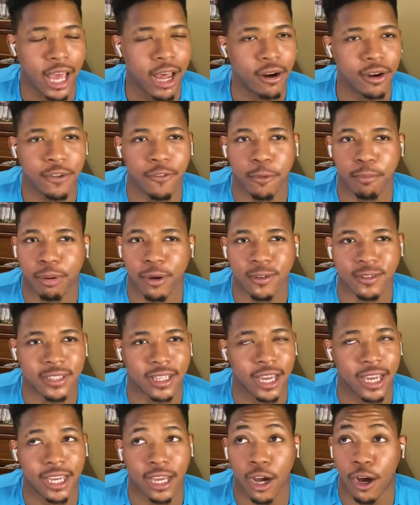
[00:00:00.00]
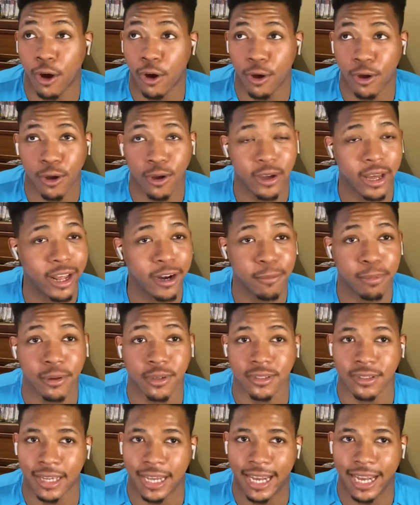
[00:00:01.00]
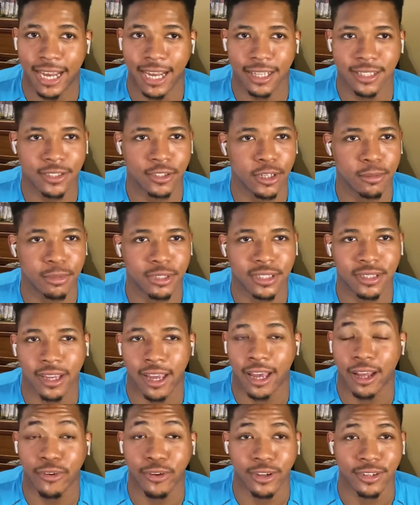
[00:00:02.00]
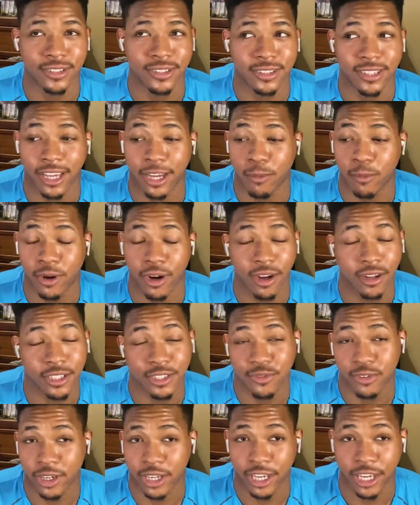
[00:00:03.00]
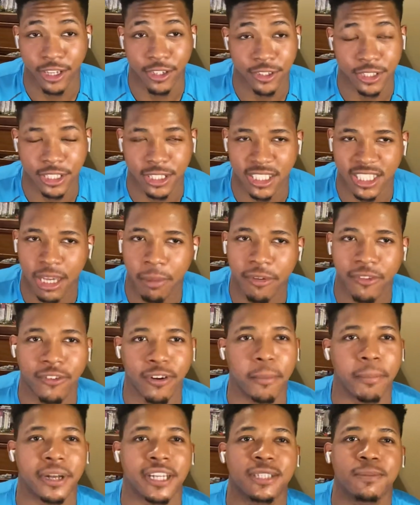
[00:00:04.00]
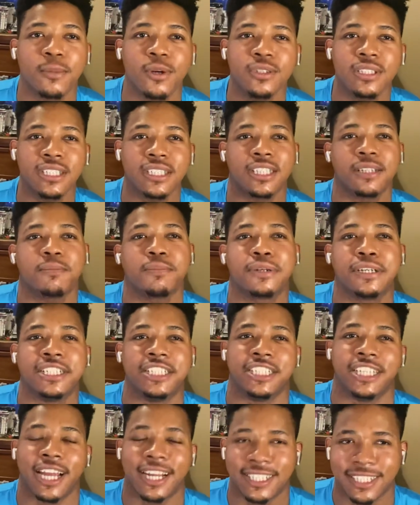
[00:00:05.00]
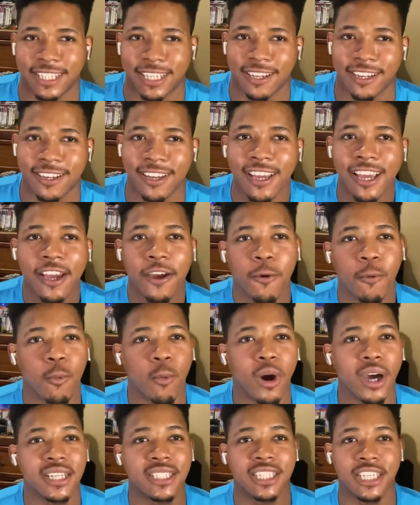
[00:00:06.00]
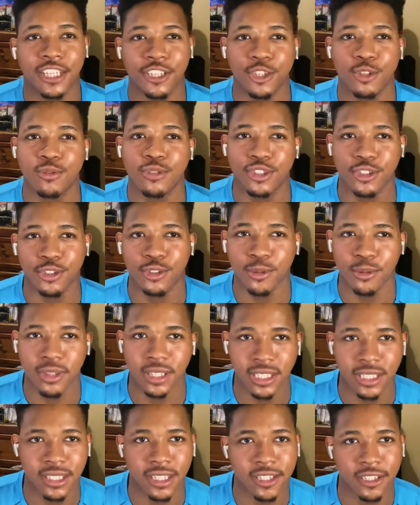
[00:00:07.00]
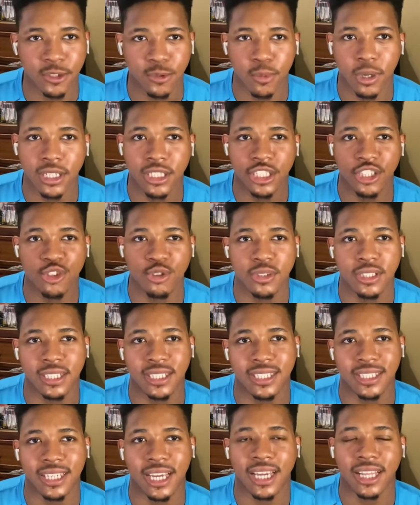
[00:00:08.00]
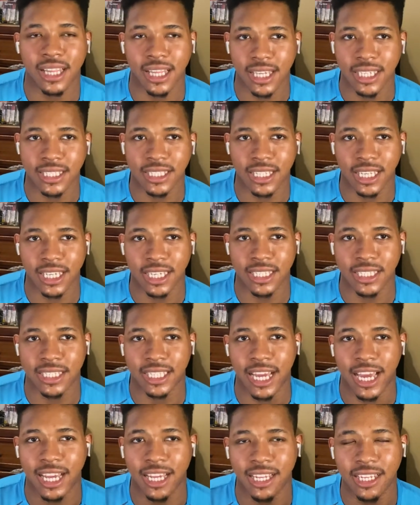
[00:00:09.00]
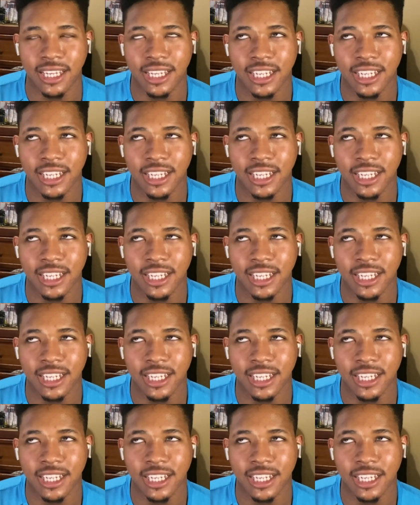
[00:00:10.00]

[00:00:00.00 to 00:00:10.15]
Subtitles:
don't even post like hole. I don't post ass. So I'm just like, I don't understand where all this fucking energy is coming from. But it's mostly them projecting, wanting you to do these things, wanting you to say these things that